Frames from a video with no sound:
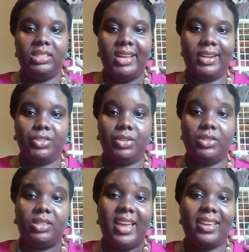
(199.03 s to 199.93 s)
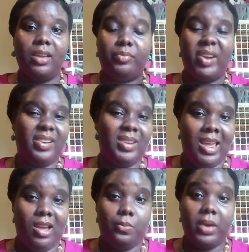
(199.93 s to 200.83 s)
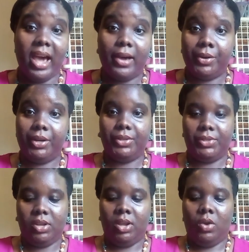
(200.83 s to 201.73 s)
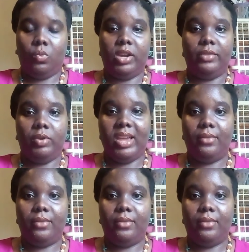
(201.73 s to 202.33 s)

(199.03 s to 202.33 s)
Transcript: that can break down powders, whatever you have on underneath.